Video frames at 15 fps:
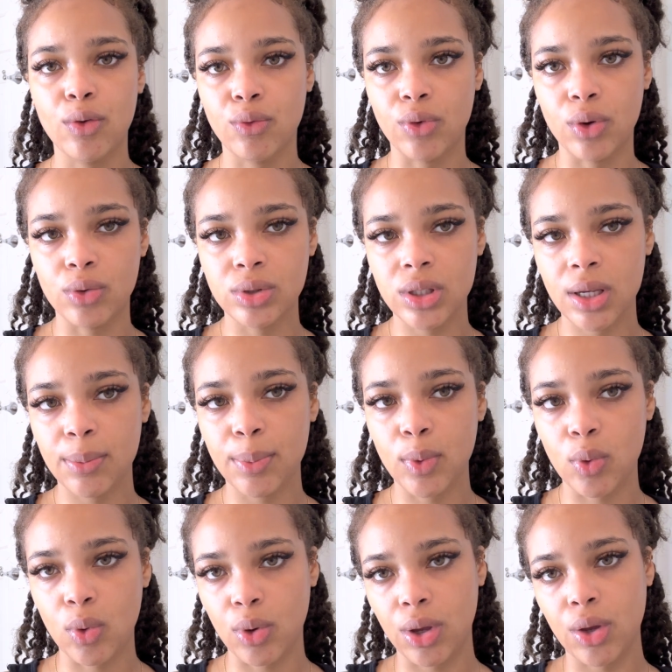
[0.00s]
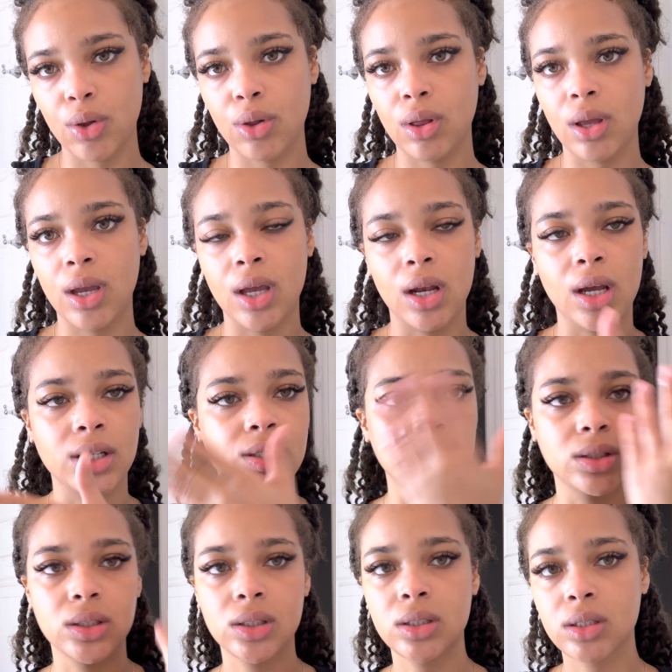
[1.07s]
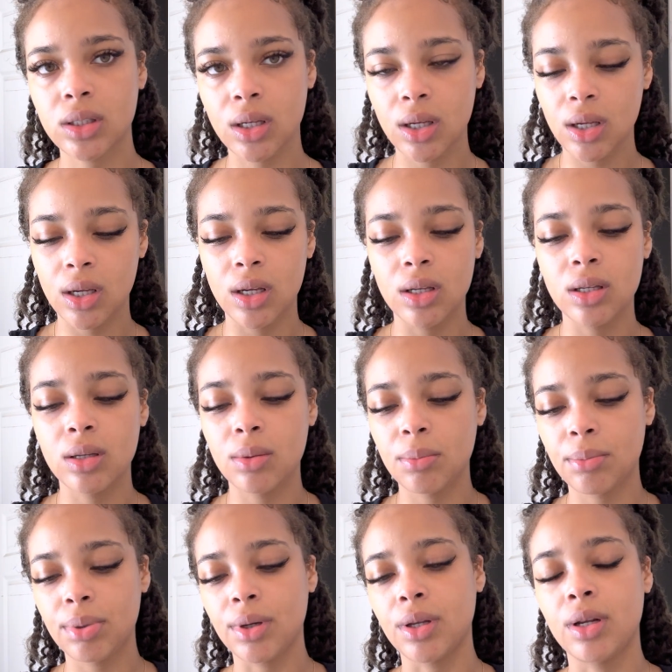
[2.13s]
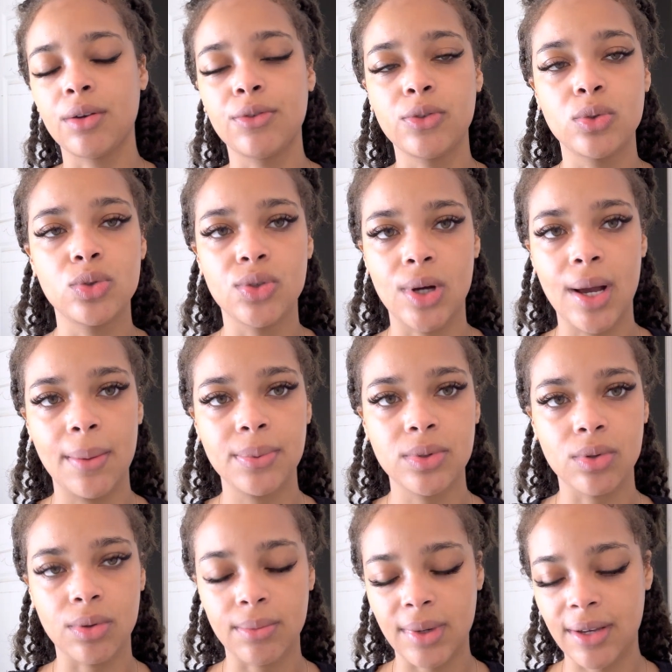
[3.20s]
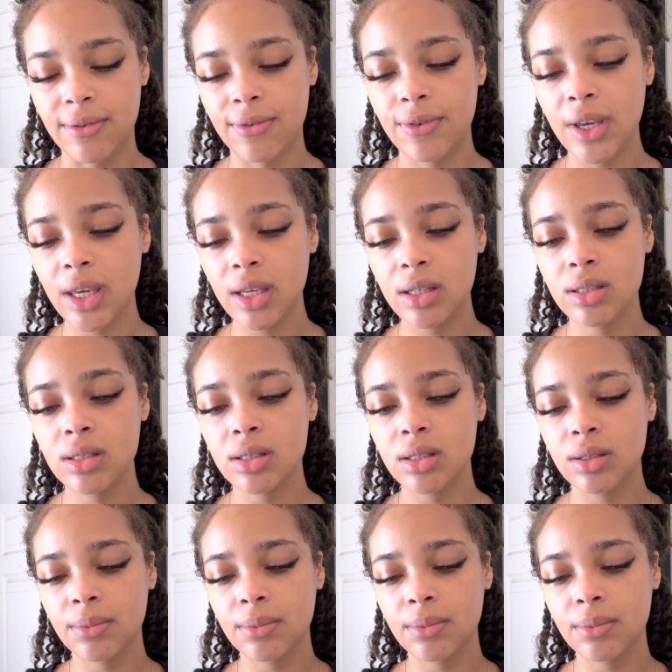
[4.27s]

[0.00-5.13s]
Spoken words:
rosehip oil, and I just put a few drops on my face.